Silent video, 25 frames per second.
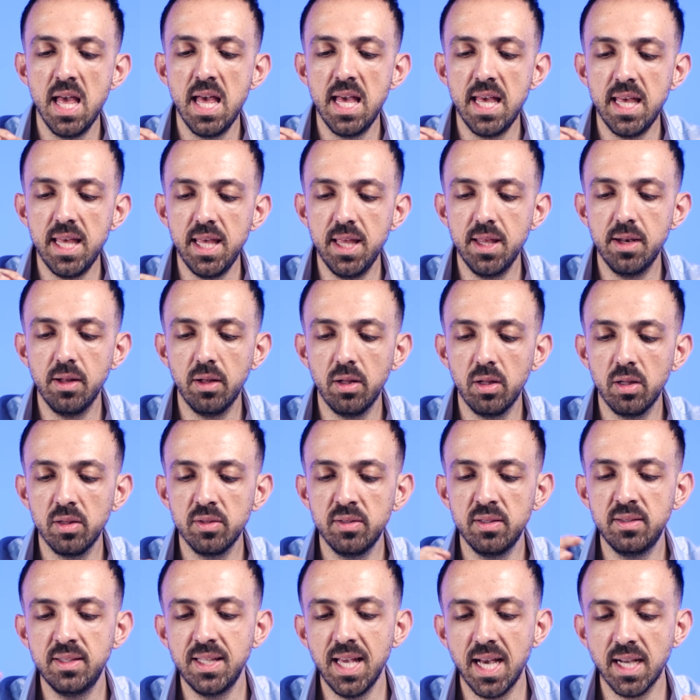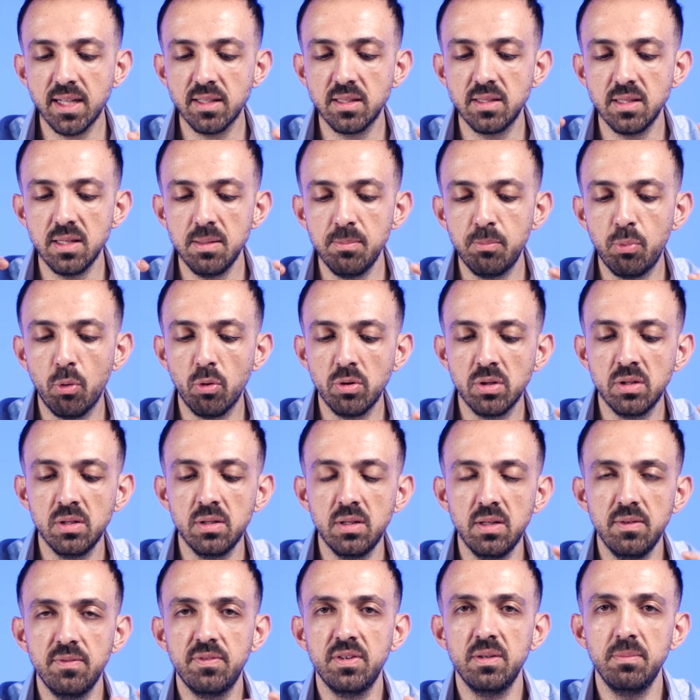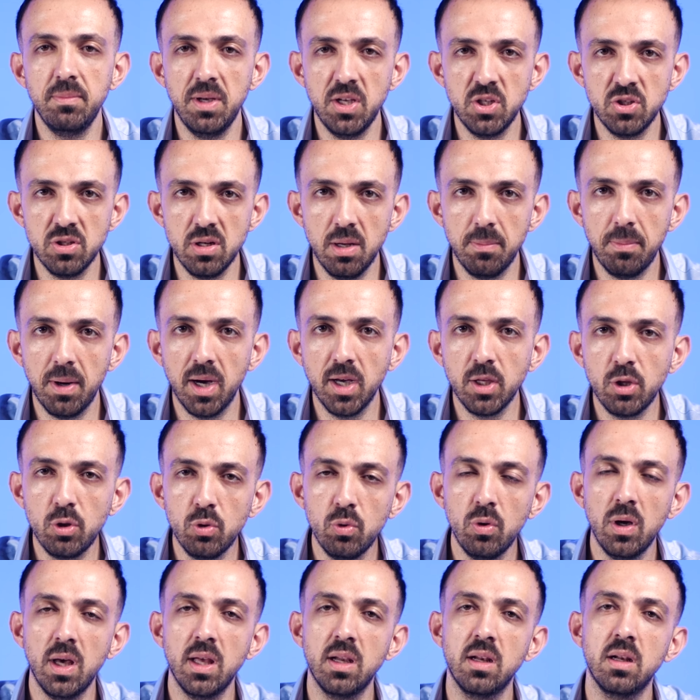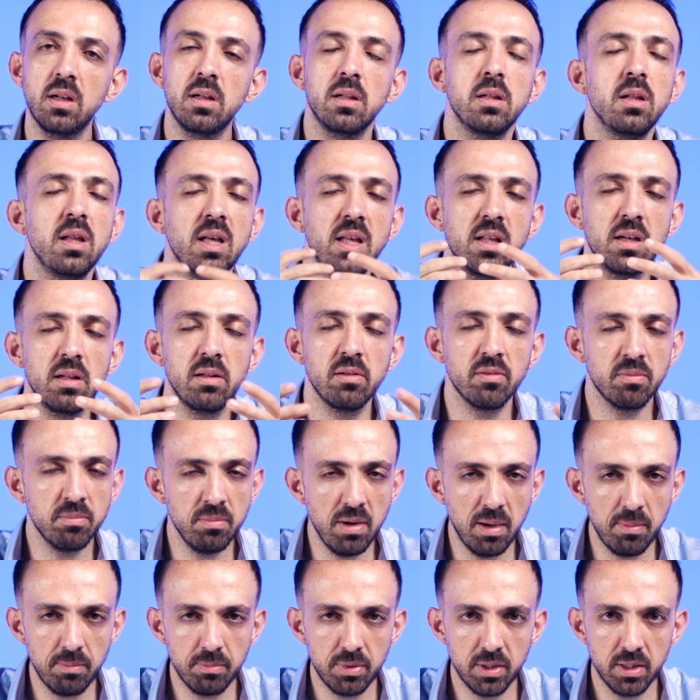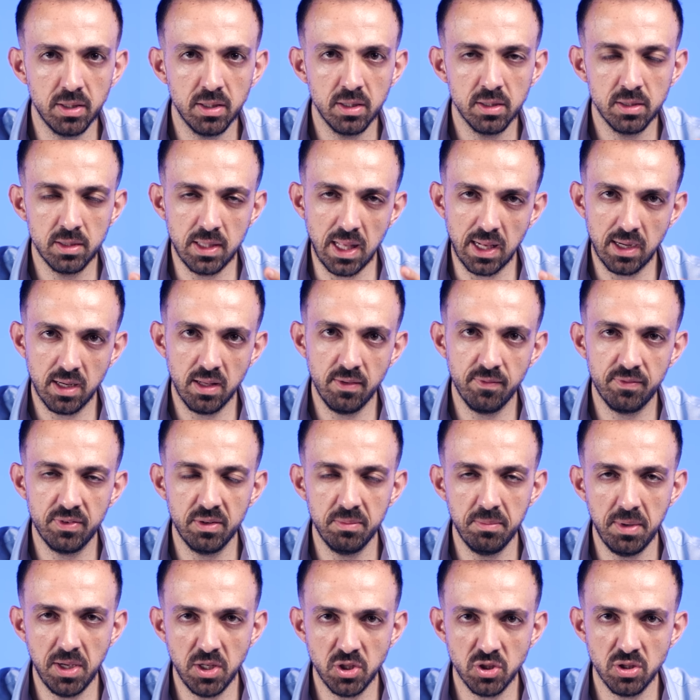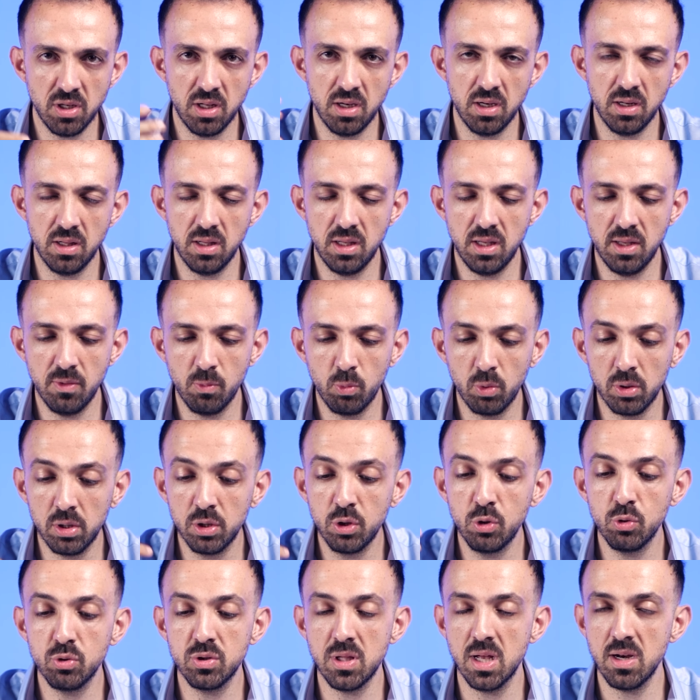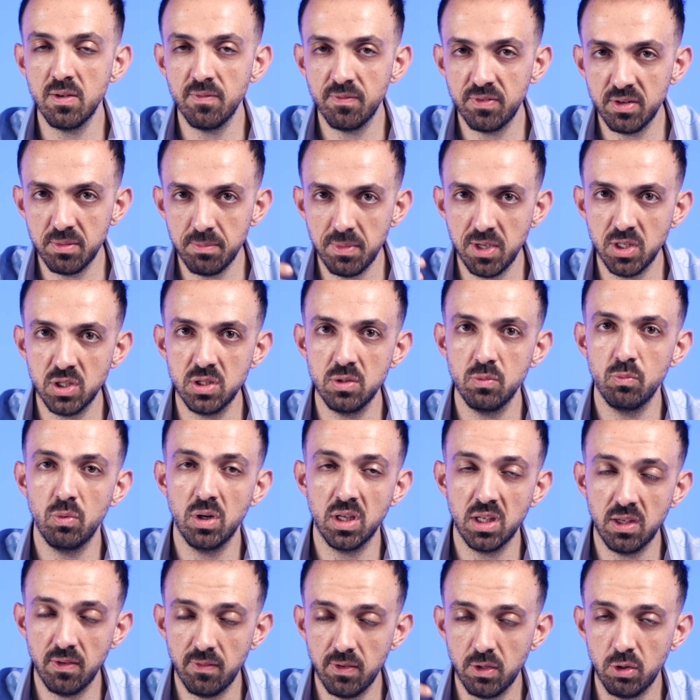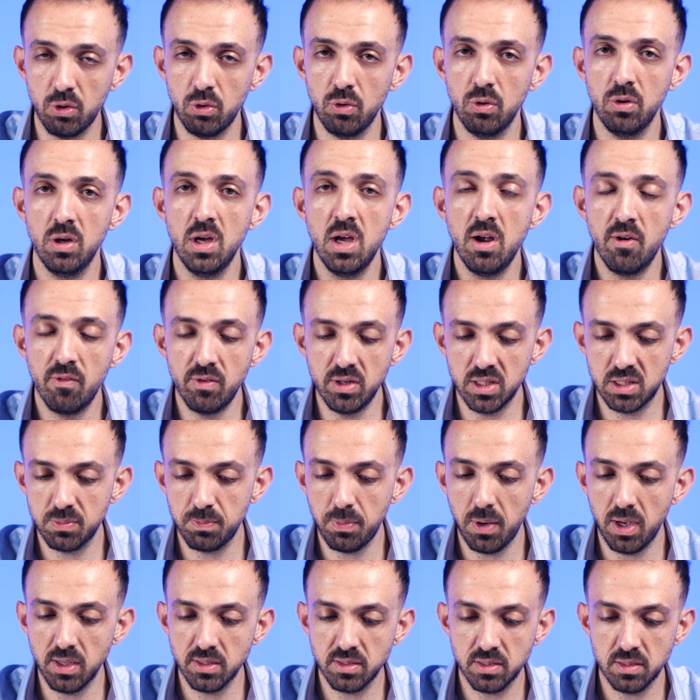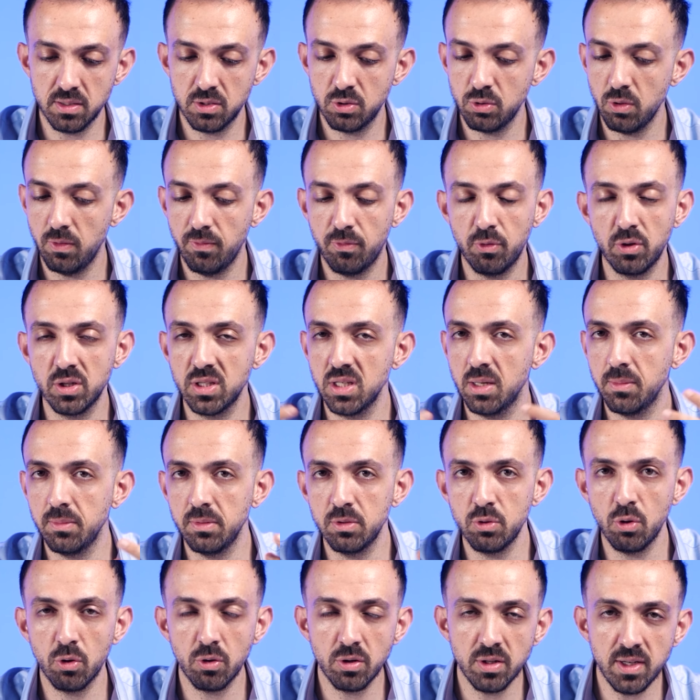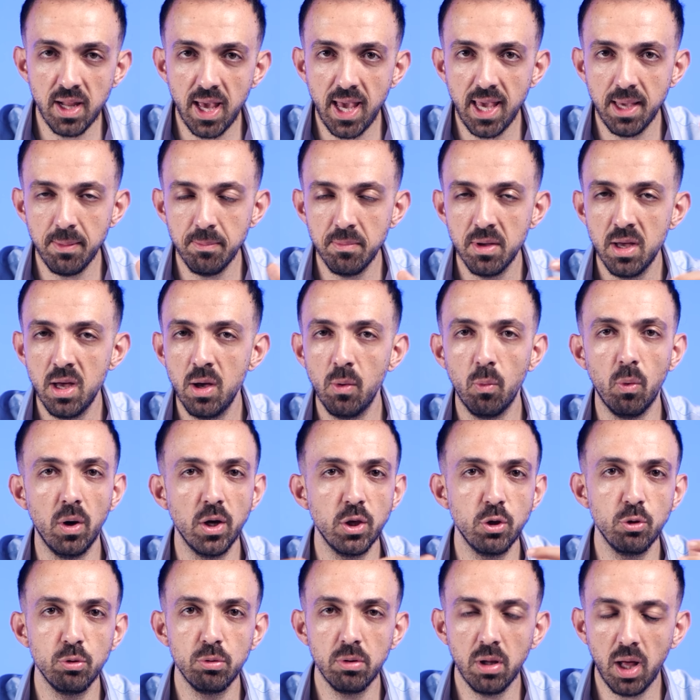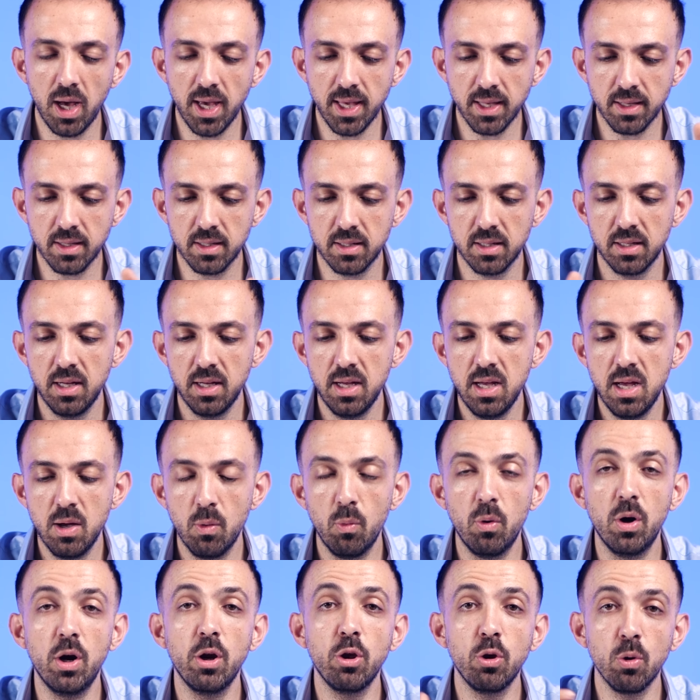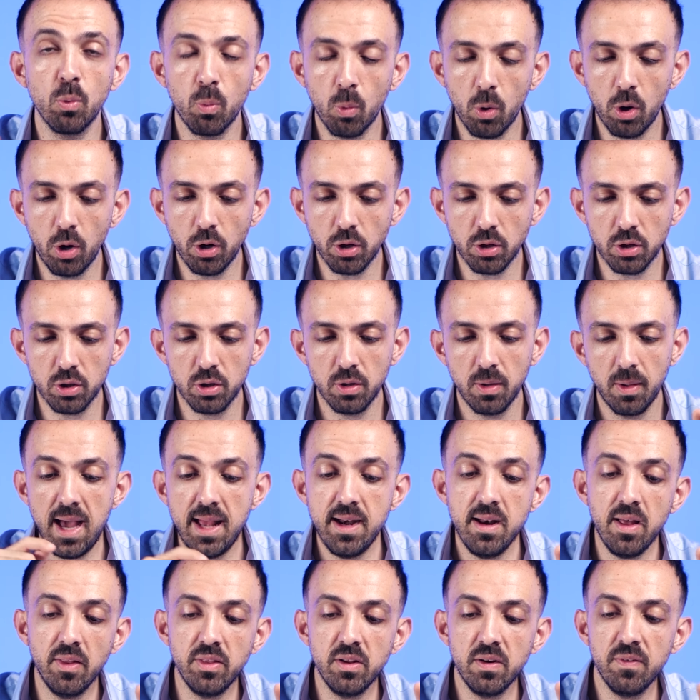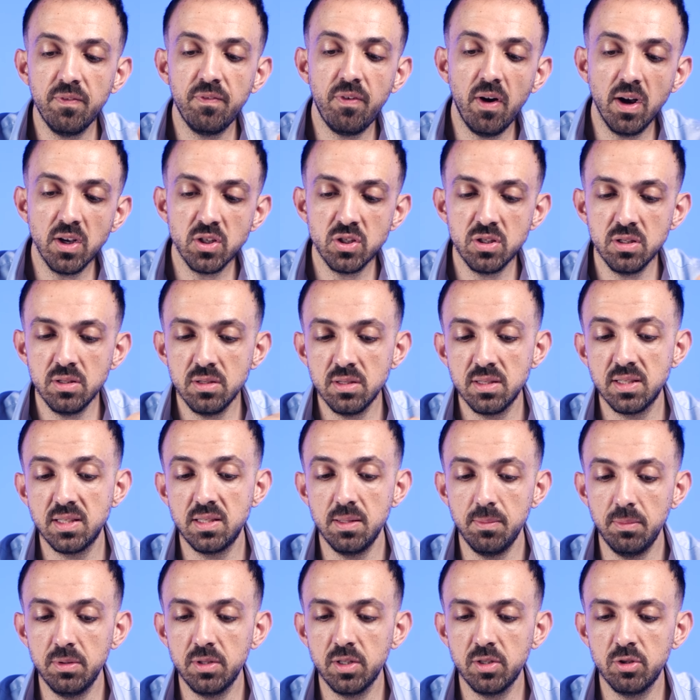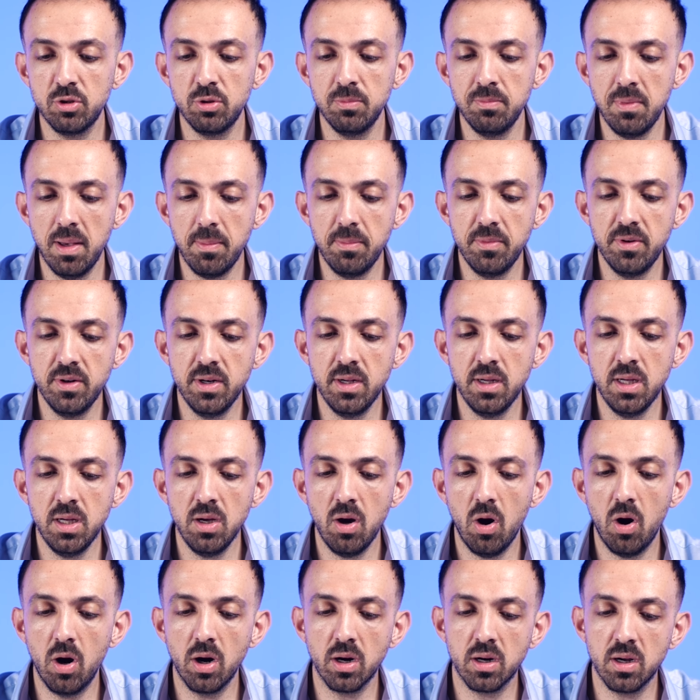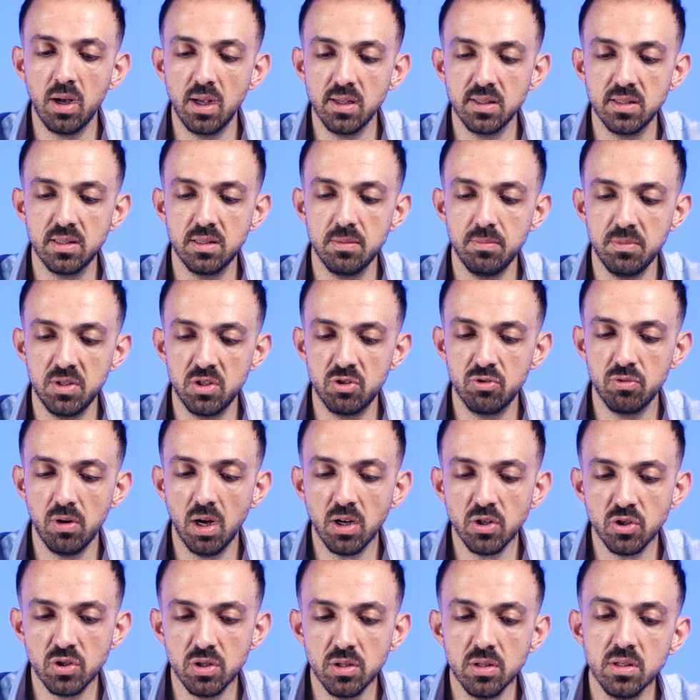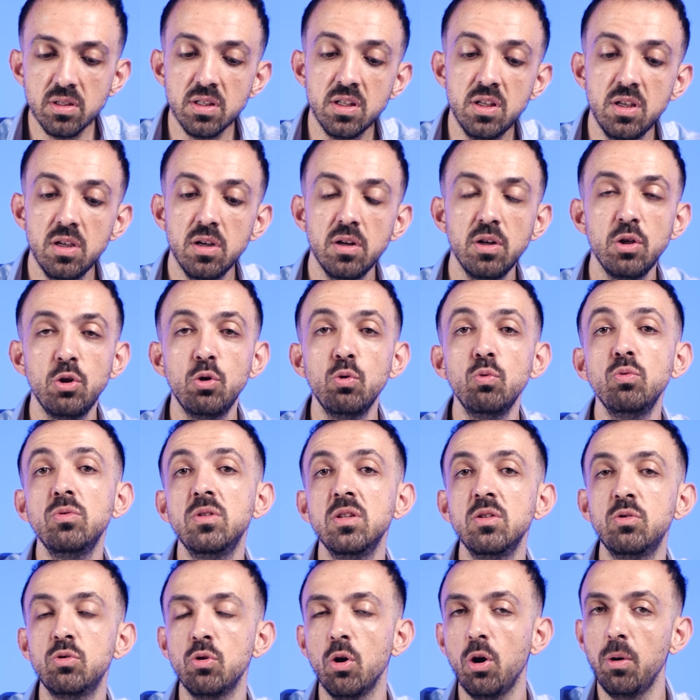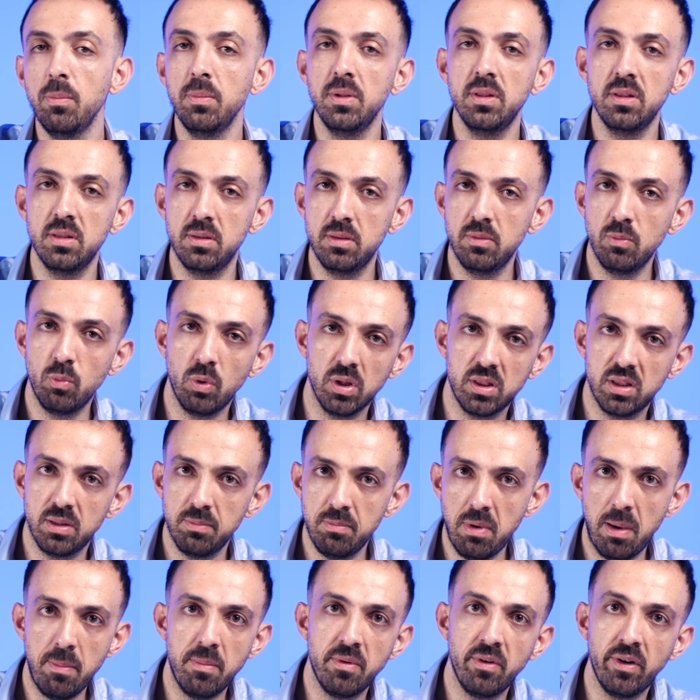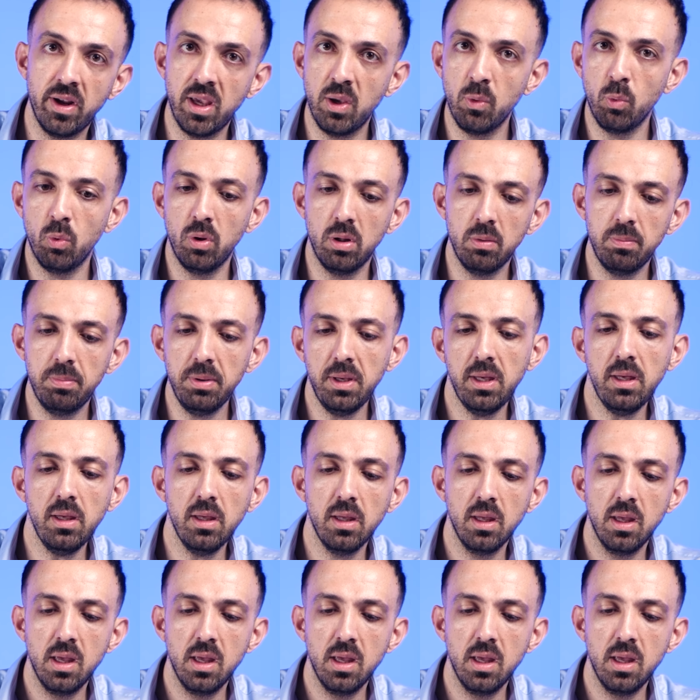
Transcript: it'll detect important information about you, and it'll remember that information, and it will use that information when giving you responses. So for example, your name, what you like, where you work. Another function similar to memory are custom instructions. Here you determine what the memory will be.